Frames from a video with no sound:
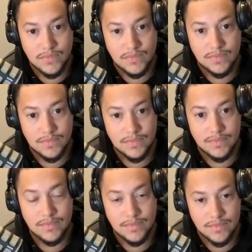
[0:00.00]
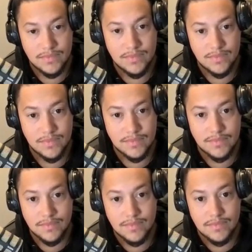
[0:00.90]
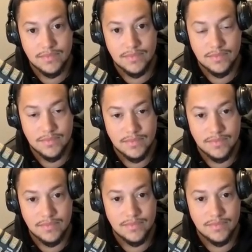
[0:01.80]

[no speech]